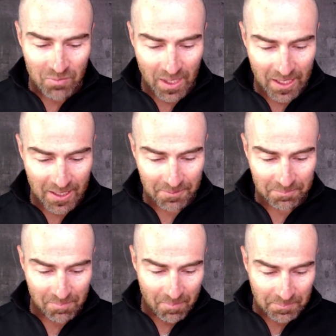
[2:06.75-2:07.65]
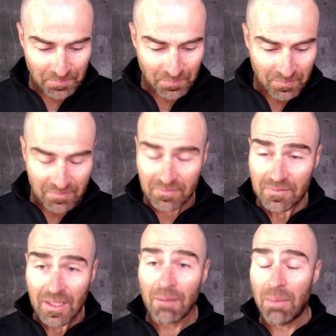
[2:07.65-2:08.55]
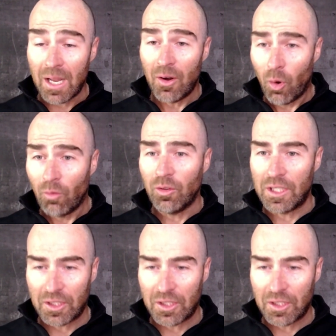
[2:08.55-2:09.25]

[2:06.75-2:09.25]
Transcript: Um, but hopefully